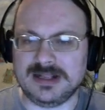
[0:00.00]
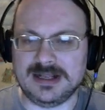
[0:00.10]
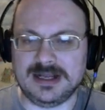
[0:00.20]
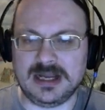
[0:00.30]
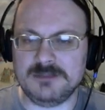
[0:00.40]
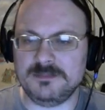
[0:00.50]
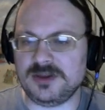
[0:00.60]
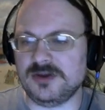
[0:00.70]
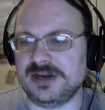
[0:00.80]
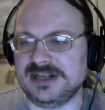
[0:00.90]
I'm
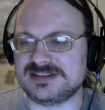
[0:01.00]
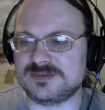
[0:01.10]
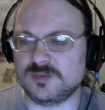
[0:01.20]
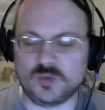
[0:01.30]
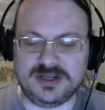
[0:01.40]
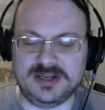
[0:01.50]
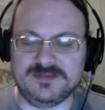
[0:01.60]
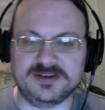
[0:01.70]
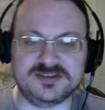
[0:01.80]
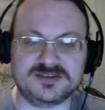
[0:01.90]
curious if
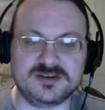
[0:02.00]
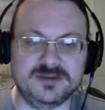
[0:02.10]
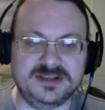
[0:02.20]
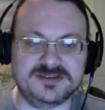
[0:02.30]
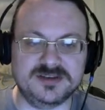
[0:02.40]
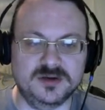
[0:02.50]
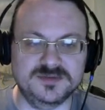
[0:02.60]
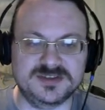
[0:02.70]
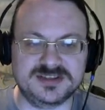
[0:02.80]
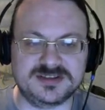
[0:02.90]
it's going to be its own
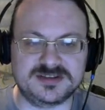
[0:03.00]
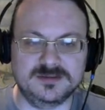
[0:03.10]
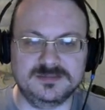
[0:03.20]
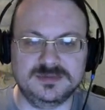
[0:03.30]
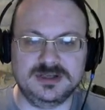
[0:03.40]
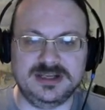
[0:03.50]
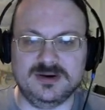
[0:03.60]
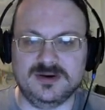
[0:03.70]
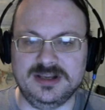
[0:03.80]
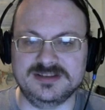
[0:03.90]
system.
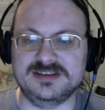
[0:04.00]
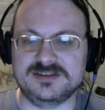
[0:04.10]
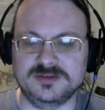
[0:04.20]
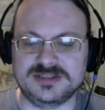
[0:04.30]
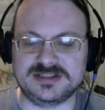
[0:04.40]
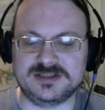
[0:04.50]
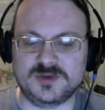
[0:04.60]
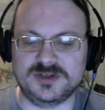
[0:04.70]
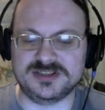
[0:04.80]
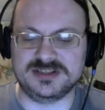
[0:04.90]
Or is it its own system, or
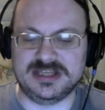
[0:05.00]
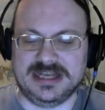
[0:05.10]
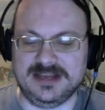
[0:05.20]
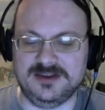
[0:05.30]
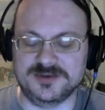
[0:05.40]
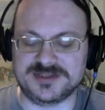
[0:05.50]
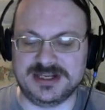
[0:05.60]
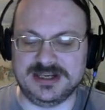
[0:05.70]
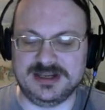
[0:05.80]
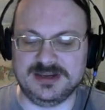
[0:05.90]
is it like
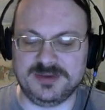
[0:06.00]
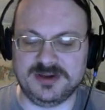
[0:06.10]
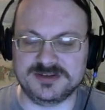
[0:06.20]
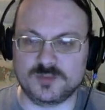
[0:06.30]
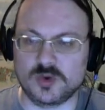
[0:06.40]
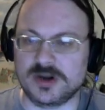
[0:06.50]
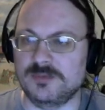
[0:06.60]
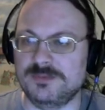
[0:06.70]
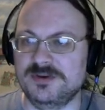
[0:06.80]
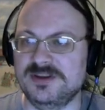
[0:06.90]
using, because it's working
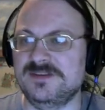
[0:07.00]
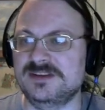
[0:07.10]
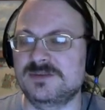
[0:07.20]
with Modiphius